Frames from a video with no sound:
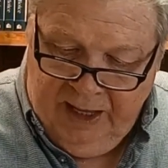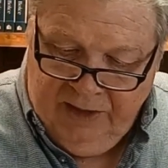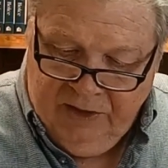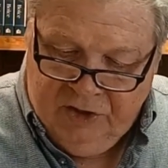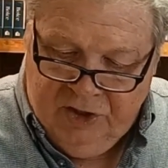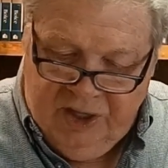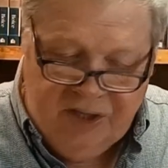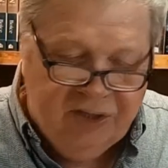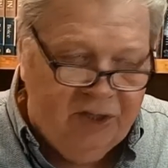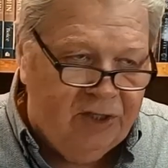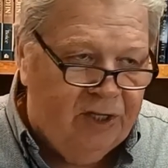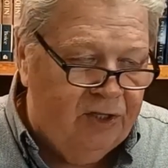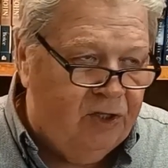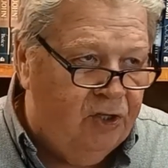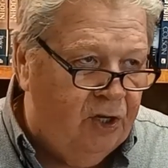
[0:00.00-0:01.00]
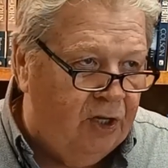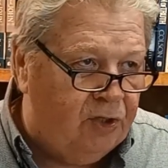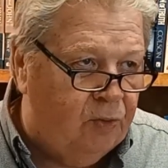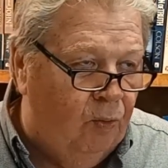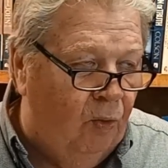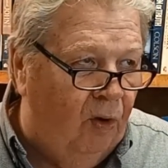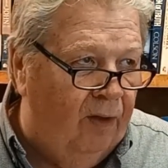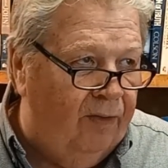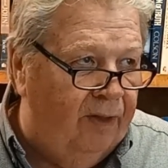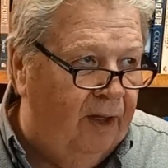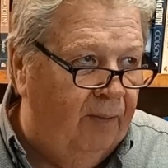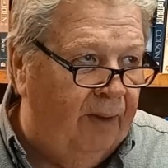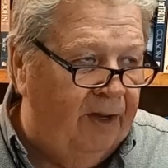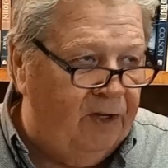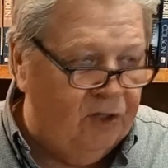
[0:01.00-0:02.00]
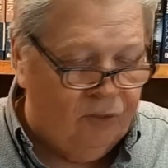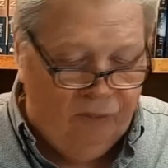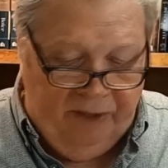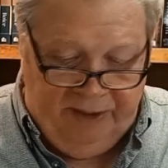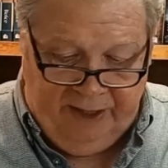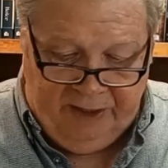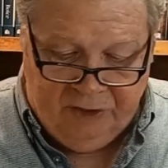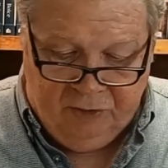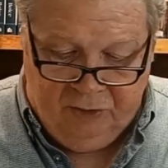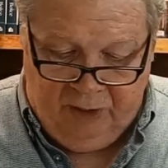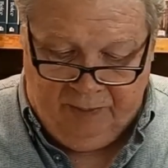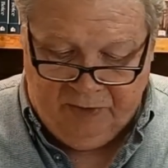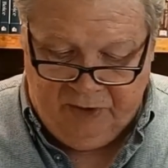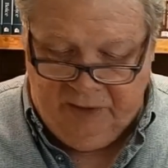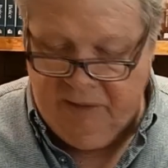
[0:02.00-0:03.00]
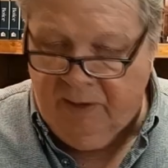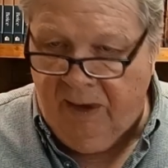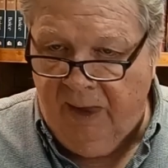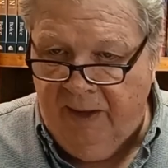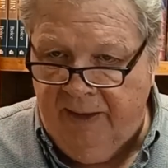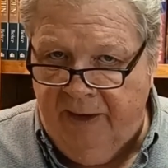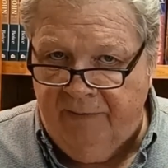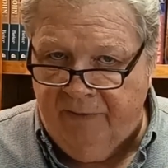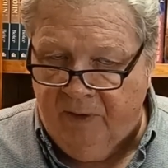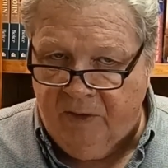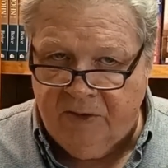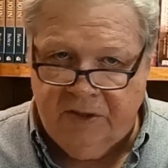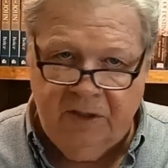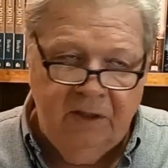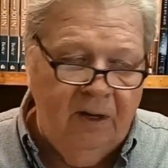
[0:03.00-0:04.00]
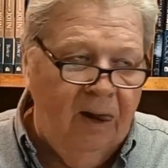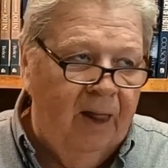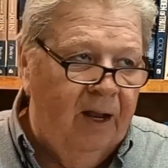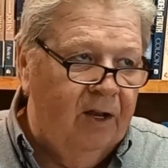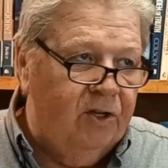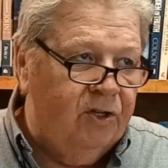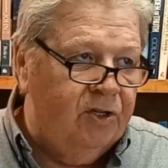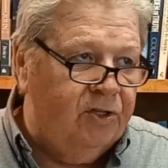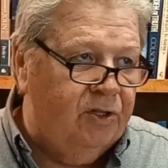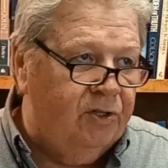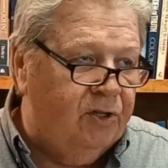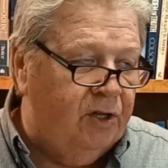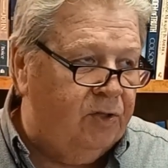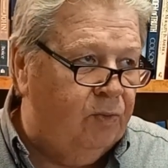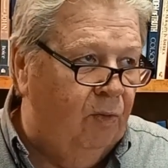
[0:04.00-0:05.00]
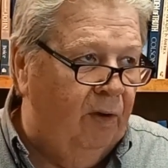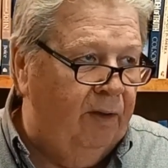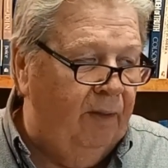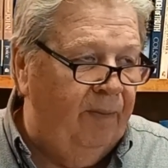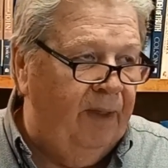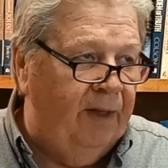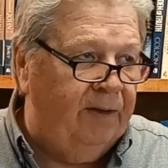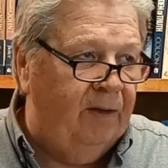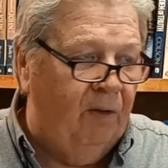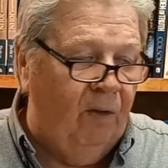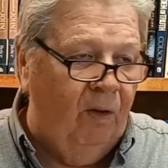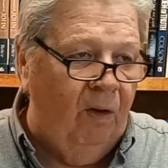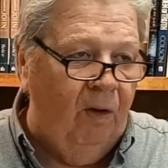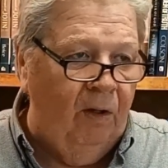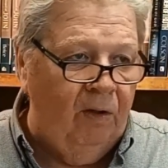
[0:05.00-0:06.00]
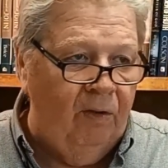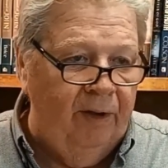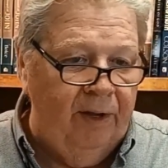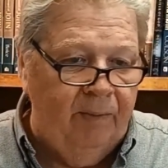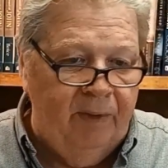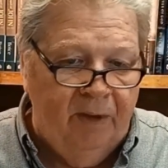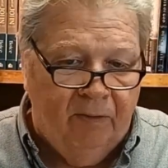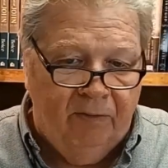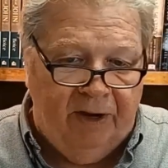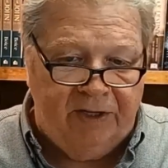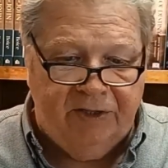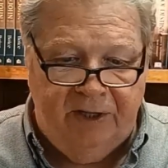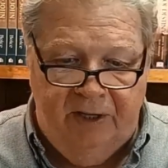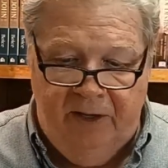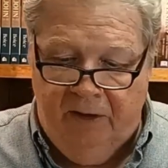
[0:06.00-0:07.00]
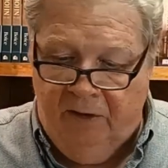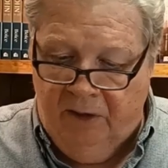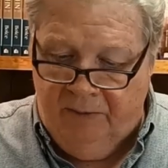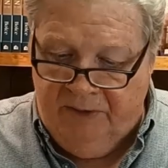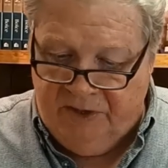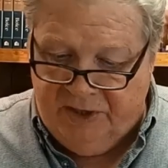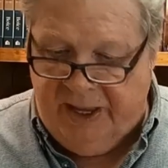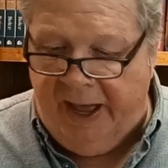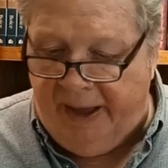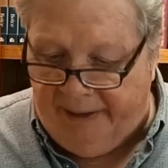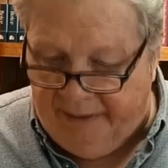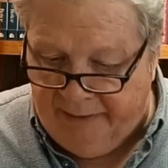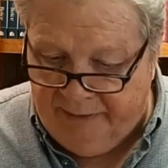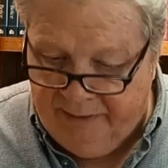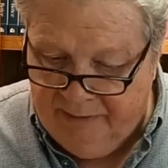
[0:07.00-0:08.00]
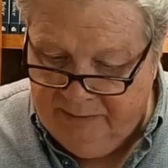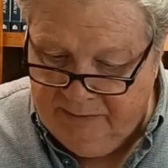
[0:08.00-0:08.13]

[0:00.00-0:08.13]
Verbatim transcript: Jesus has just warned them, I just read that scripture, that verse, Jesus just warned them that they're all going to be arrested and they're going to be scattered.